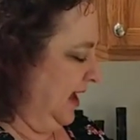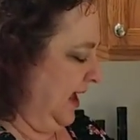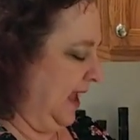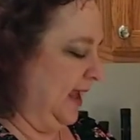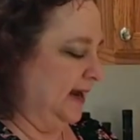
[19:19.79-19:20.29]

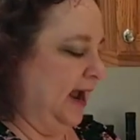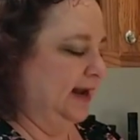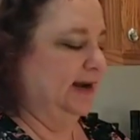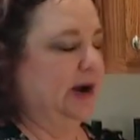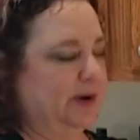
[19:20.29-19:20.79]
And I
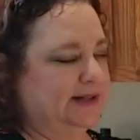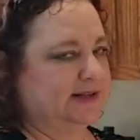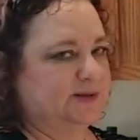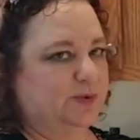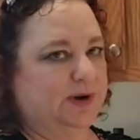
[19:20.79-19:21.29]
know at
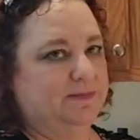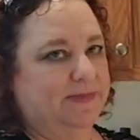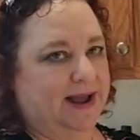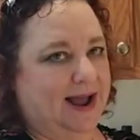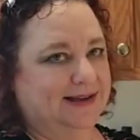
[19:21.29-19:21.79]
this point
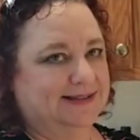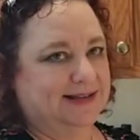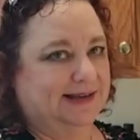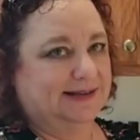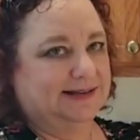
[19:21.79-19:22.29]
by
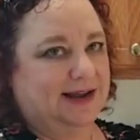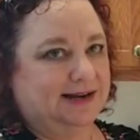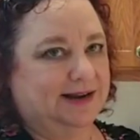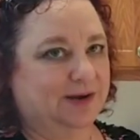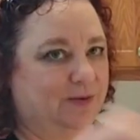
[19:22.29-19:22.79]
eyesight,
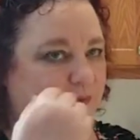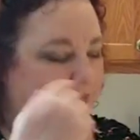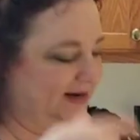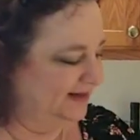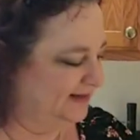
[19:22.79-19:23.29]
kind of
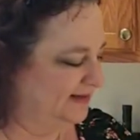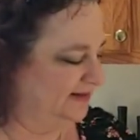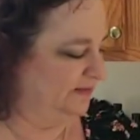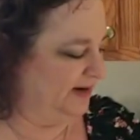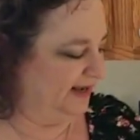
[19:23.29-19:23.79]
when
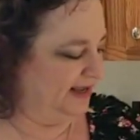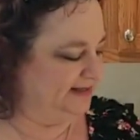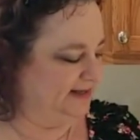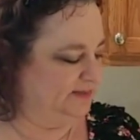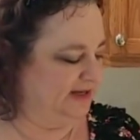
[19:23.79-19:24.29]
it
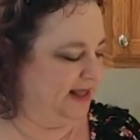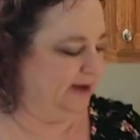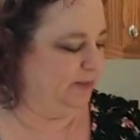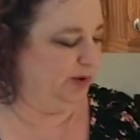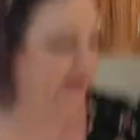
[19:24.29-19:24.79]
gets up to
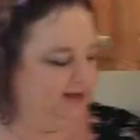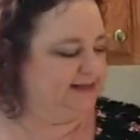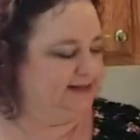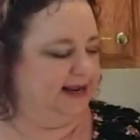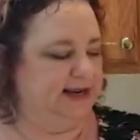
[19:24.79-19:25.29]
that boiling
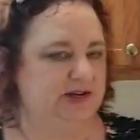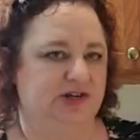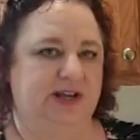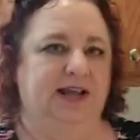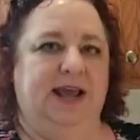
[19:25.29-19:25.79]
stage,
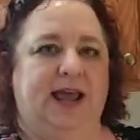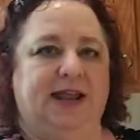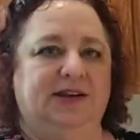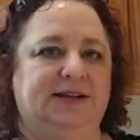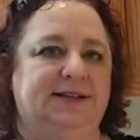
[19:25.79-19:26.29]
and
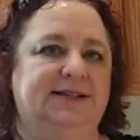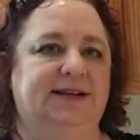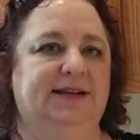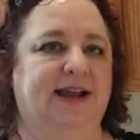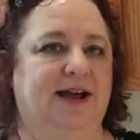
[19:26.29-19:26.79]
you can see
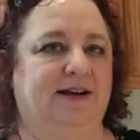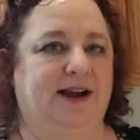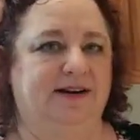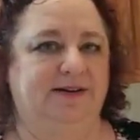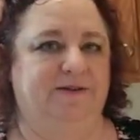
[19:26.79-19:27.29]
it now. I
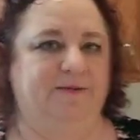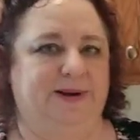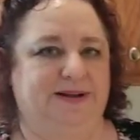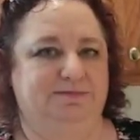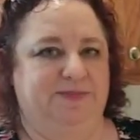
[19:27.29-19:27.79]
don't know if
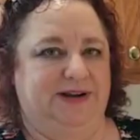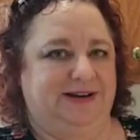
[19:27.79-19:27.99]
I